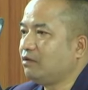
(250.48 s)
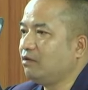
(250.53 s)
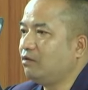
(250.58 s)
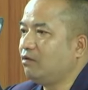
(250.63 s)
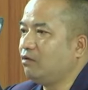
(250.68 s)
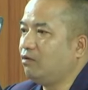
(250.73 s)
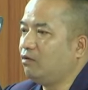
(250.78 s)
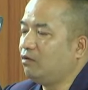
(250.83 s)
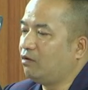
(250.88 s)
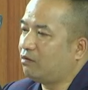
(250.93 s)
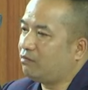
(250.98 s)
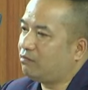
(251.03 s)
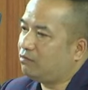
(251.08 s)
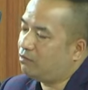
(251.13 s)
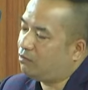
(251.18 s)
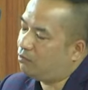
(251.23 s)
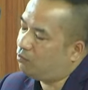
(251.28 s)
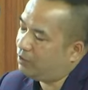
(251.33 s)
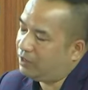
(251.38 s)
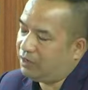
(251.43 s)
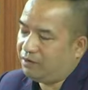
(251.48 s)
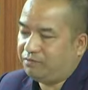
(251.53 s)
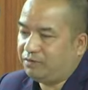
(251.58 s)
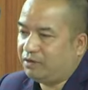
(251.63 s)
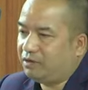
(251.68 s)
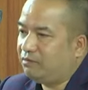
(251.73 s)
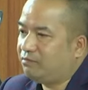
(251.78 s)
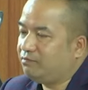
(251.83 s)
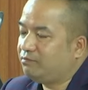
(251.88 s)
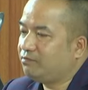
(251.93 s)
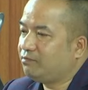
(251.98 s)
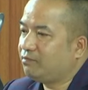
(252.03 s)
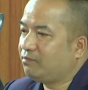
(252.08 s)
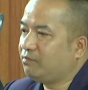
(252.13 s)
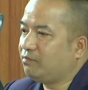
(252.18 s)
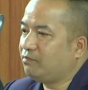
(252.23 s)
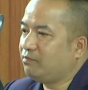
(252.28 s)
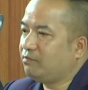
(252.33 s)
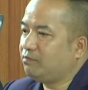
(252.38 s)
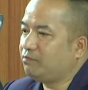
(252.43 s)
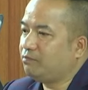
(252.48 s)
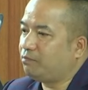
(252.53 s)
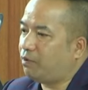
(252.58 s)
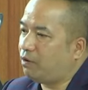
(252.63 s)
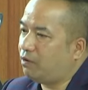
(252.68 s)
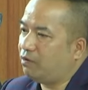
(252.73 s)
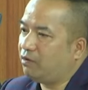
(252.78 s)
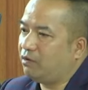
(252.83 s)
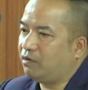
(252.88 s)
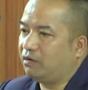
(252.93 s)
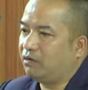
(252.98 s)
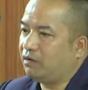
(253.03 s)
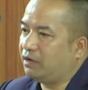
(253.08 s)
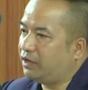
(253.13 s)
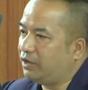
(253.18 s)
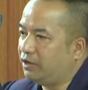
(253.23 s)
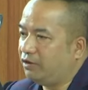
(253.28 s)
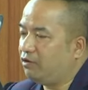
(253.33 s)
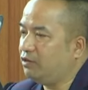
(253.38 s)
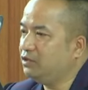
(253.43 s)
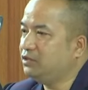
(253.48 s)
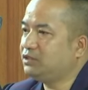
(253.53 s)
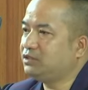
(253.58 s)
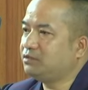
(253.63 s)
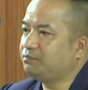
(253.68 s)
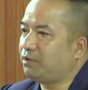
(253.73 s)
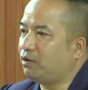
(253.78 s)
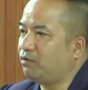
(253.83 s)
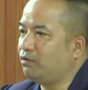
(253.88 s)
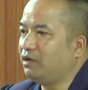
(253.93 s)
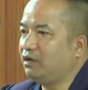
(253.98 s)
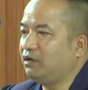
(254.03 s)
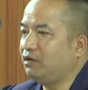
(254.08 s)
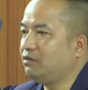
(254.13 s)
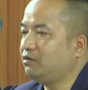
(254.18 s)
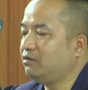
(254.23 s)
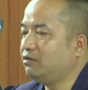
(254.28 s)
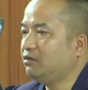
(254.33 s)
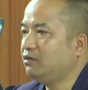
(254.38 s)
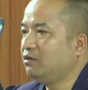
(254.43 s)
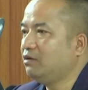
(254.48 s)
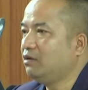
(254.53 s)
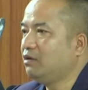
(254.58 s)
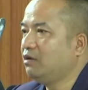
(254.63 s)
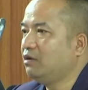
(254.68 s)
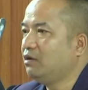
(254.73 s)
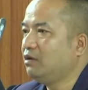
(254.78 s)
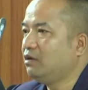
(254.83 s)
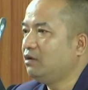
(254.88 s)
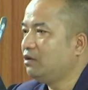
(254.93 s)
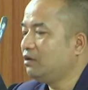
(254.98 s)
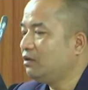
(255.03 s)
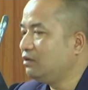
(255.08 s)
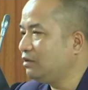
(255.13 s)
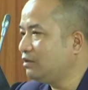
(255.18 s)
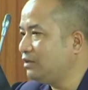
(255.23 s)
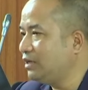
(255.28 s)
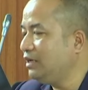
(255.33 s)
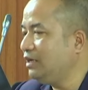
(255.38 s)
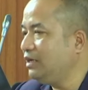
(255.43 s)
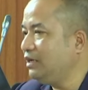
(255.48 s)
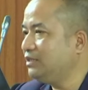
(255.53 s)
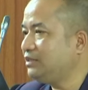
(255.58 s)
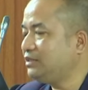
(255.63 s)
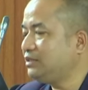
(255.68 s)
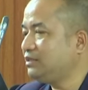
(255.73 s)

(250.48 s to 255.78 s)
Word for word: or whatever, uh, heroines, powder, the thing is,